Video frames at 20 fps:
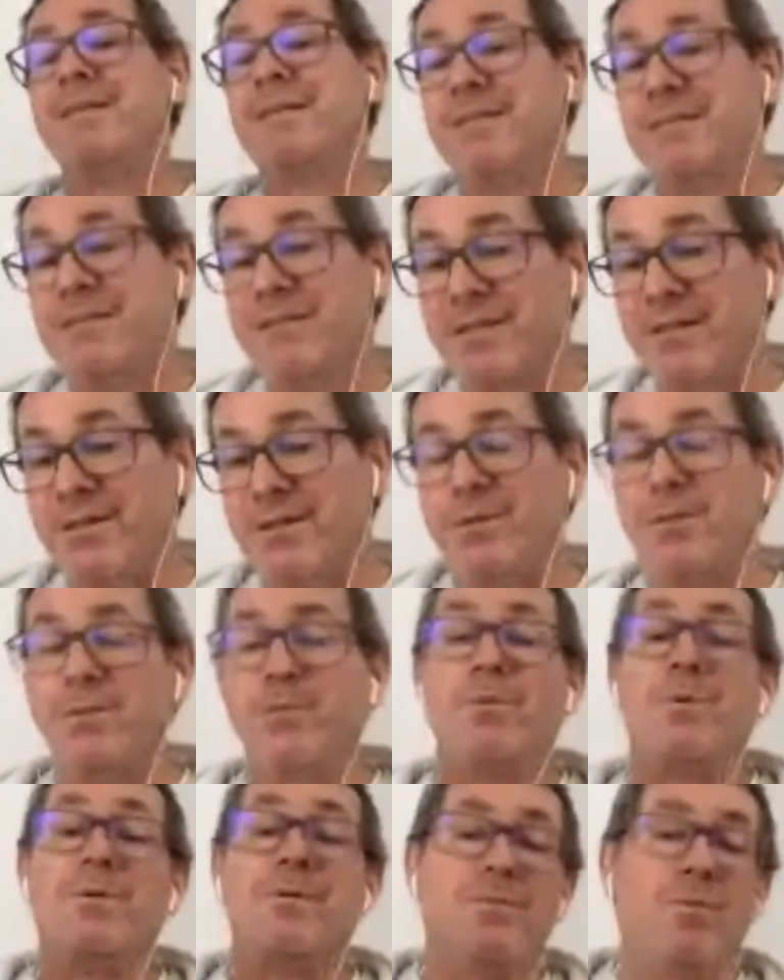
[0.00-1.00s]
So
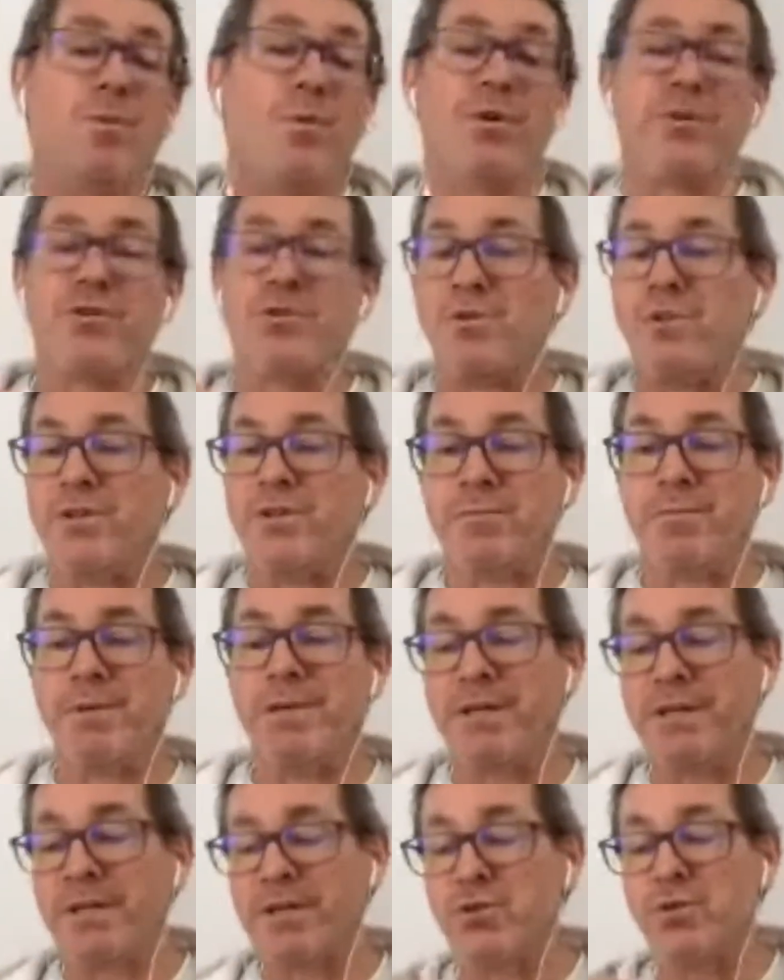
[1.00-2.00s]
what does all this
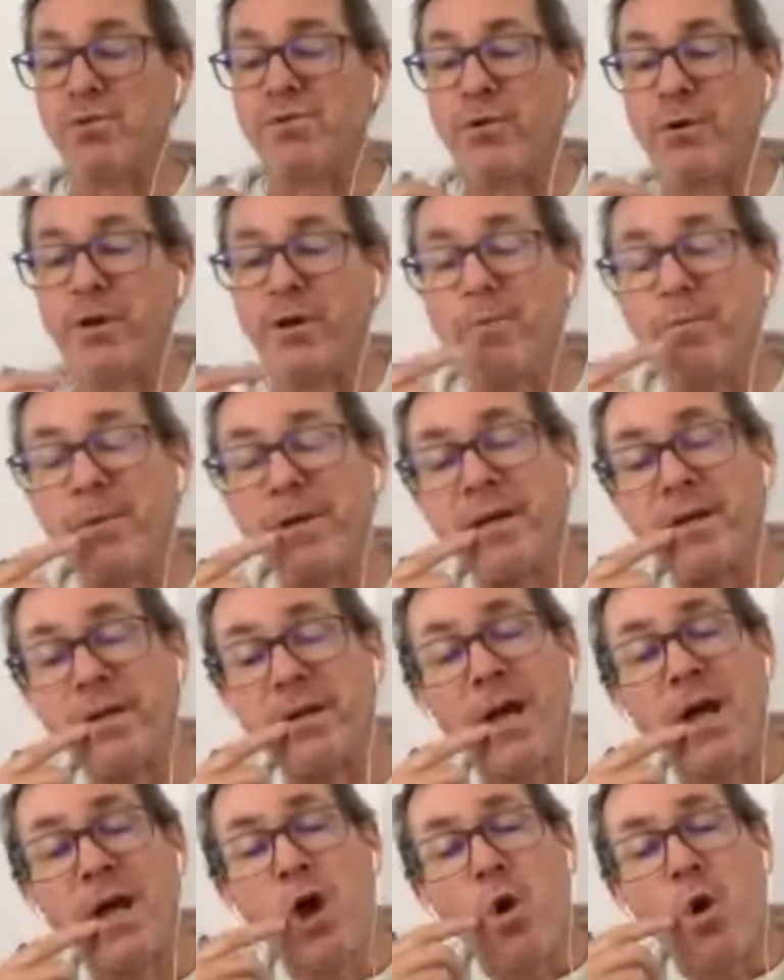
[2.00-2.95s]
mean? It's all very complicated.